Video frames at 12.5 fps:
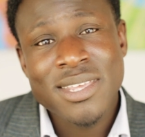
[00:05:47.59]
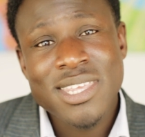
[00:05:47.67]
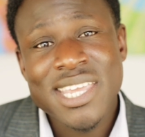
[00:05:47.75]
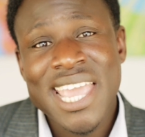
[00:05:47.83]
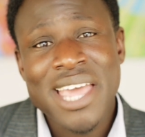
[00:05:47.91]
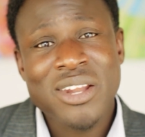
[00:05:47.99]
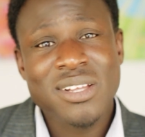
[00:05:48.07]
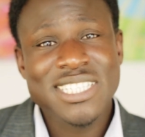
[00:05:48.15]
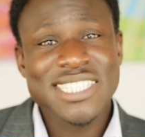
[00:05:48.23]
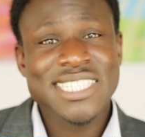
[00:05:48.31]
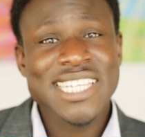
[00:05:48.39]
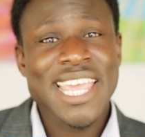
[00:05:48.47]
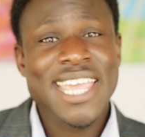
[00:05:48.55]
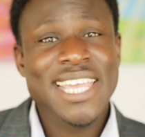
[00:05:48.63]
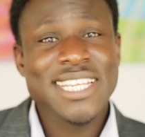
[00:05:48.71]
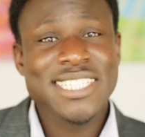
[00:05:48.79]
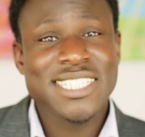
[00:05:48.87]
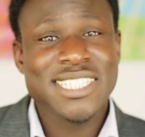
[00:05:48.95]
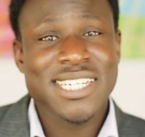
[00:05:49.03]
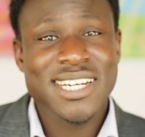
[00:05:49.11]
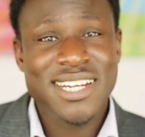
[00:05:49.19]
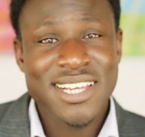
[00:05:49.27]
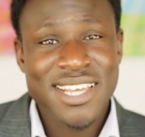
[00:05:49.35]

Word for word: You get on stage